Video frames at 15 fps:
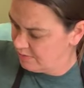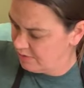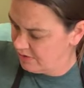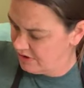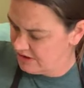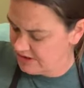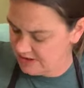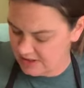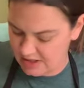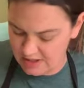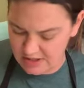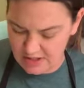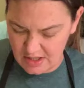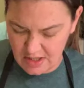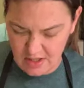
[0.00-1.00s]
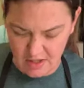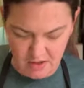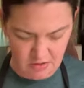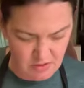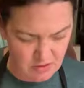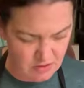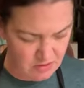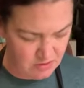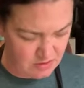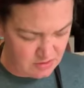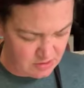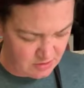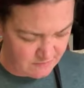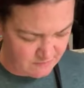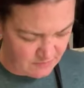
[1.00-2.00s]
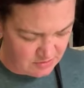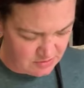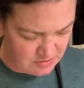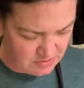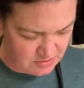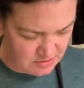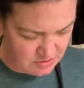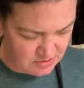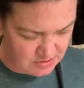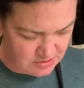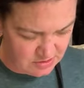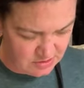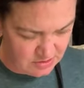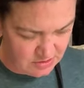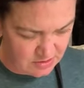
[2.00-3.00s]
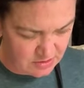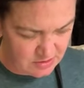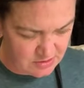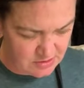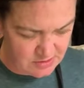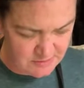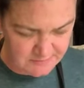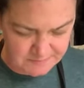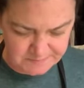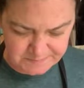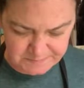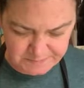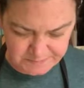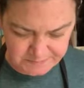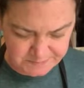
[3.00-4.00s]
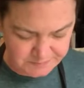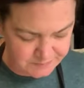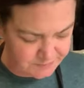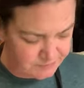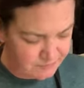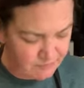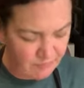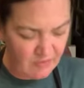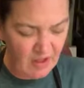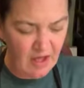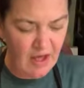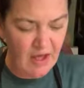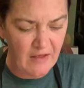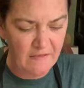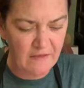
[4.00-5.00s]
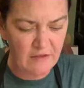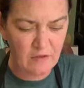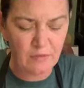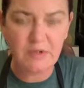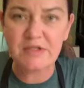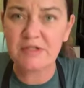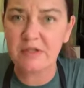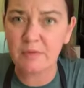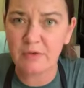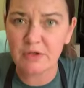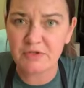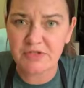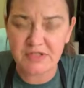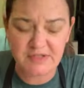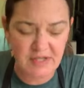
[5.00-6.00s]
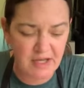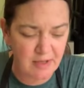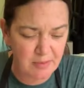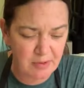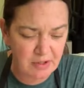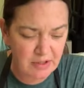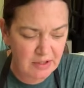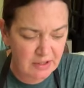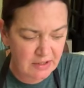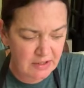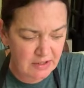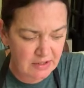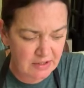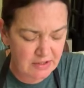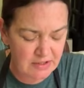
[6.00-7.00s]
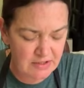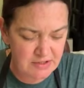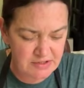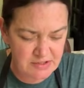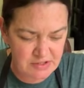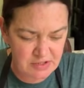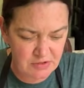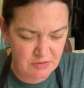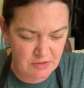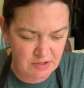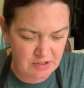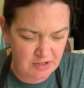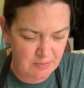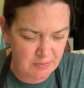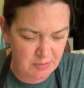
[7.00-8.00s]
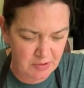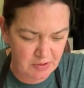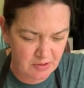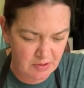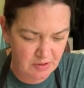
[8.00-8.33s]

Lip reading: the pretty side down on your surface, just like this. And then the reason that we use the tape is to keep